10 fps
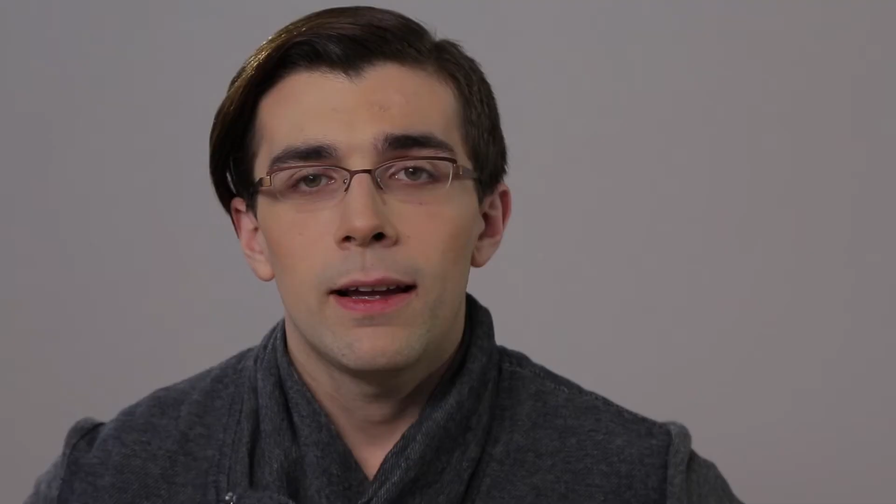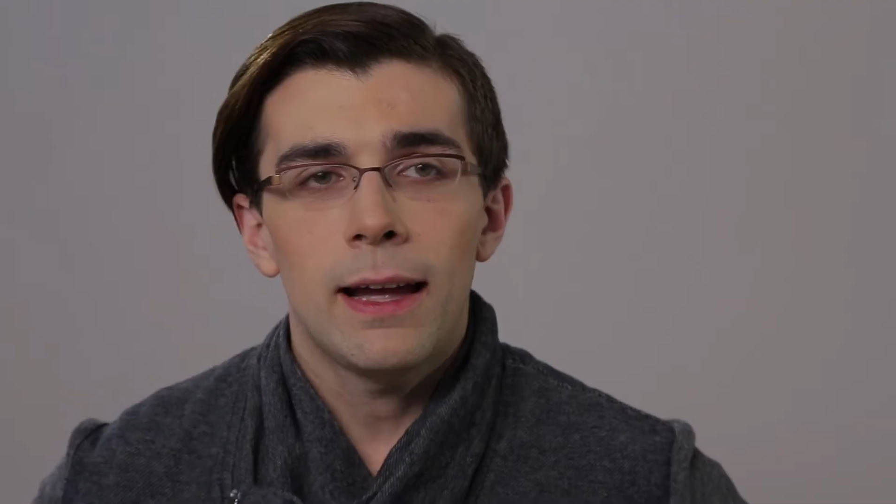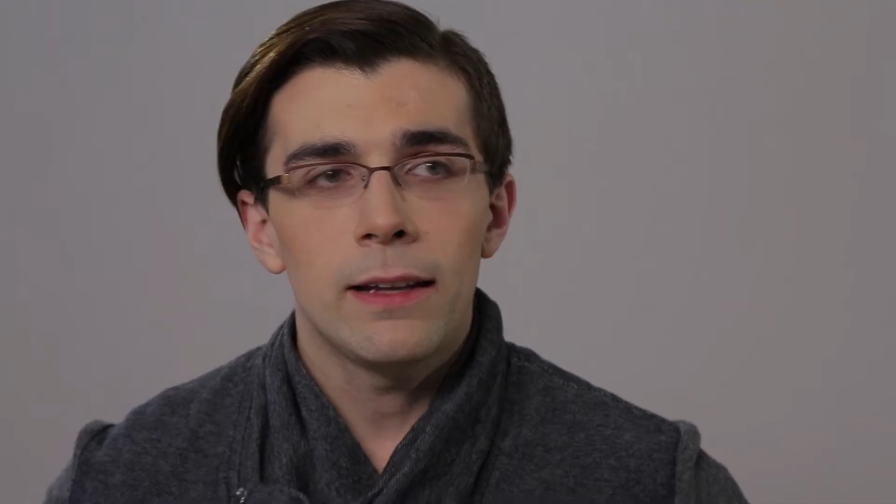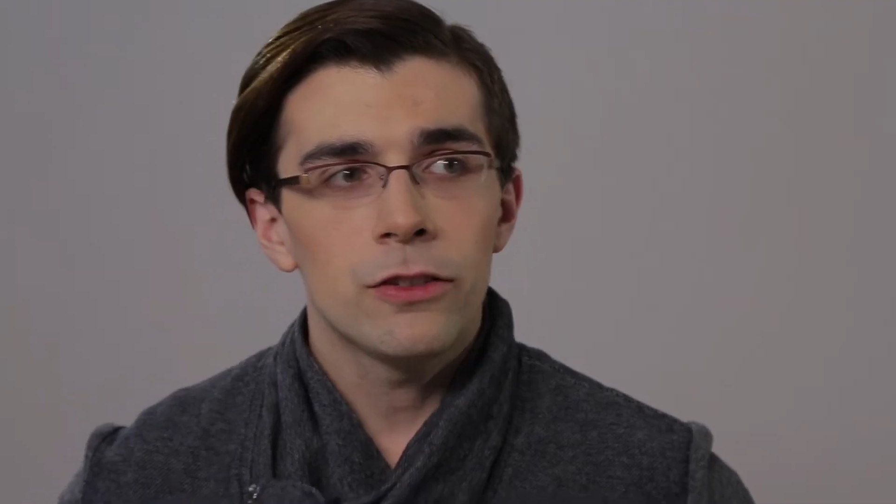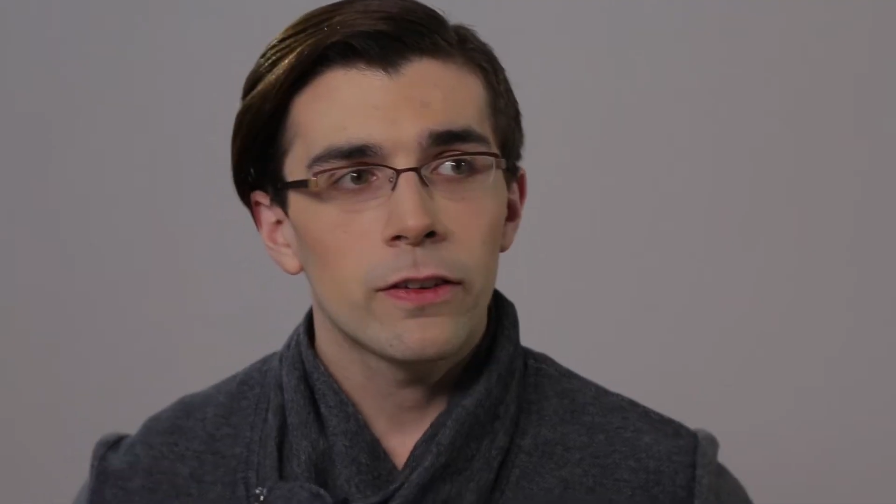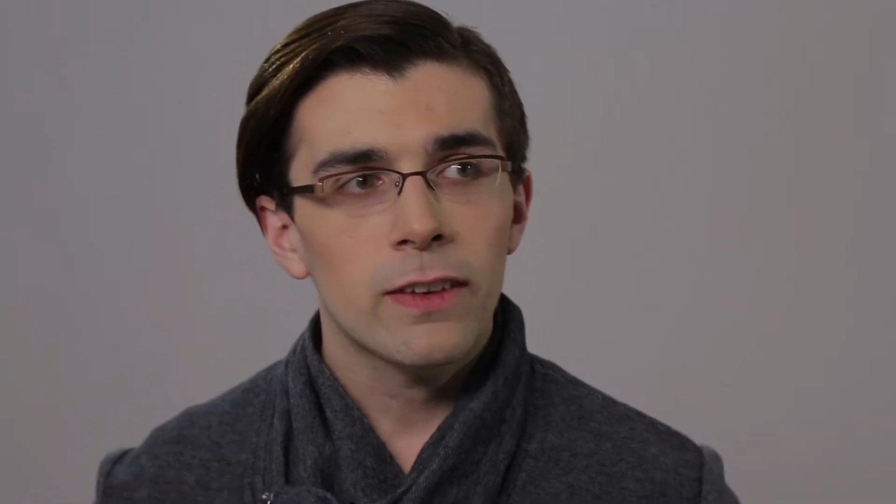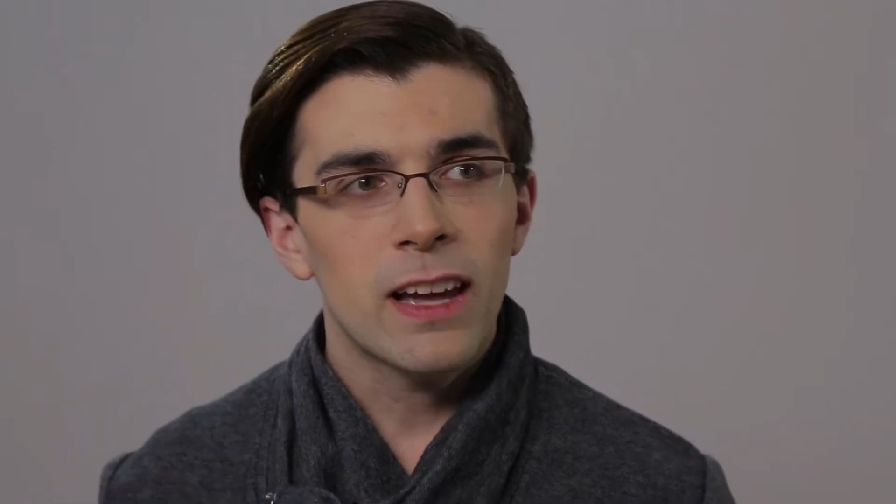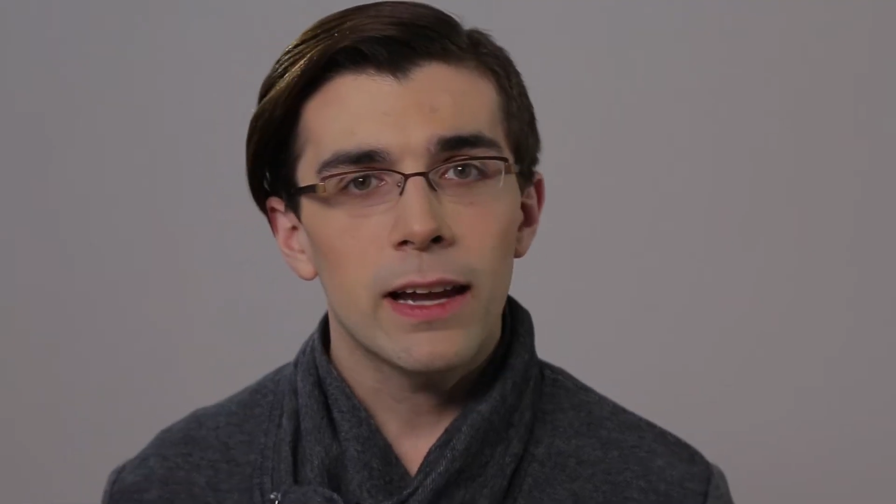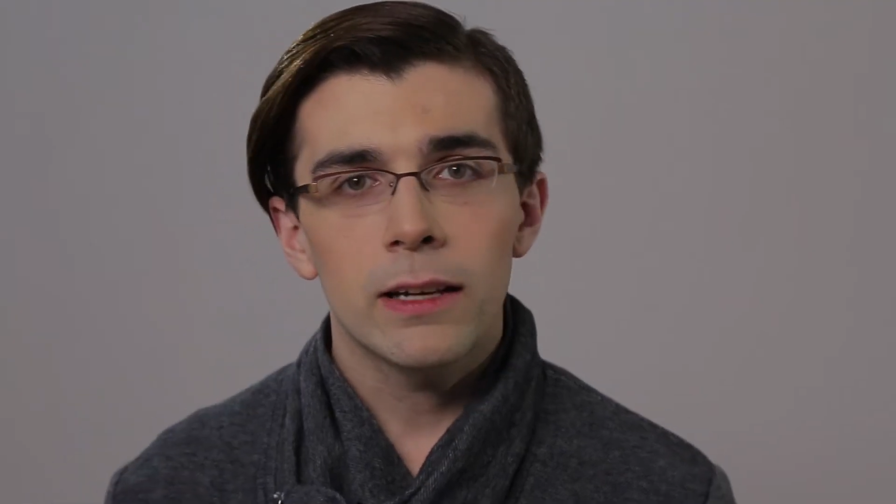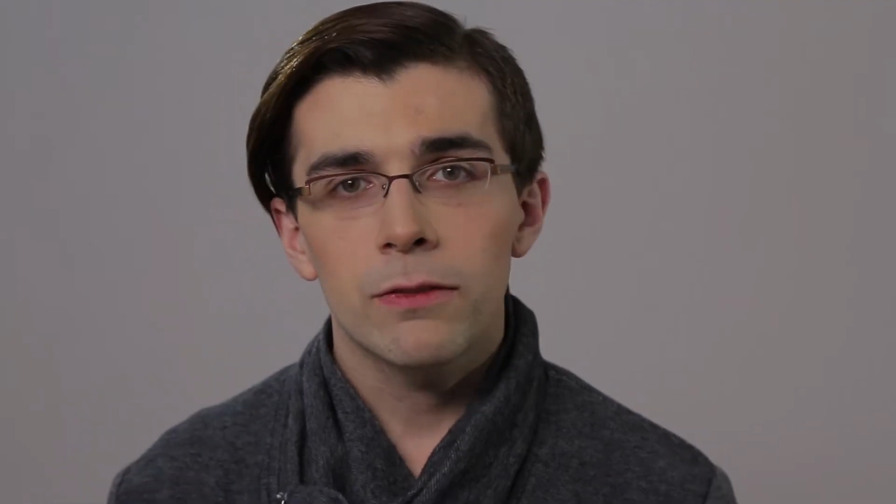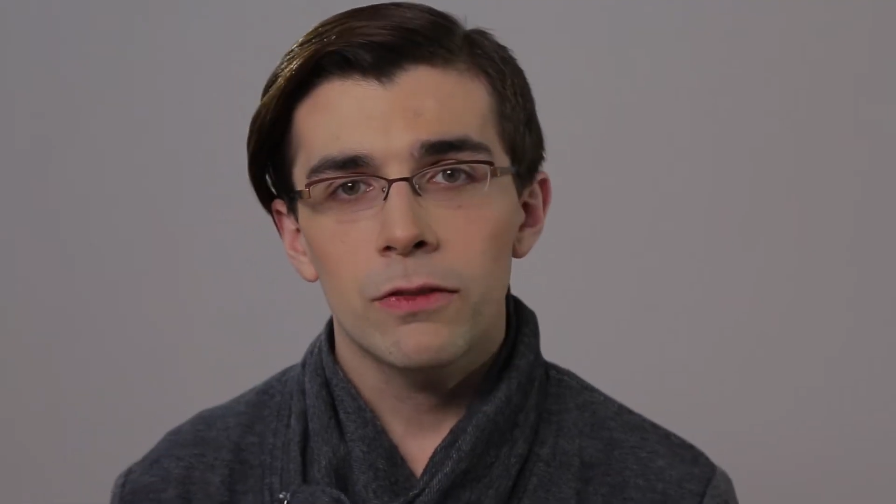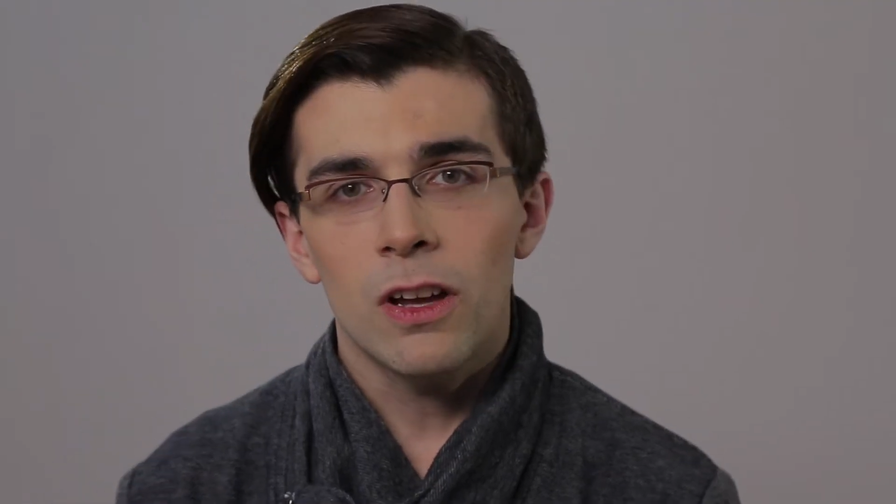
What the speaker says: And just kind of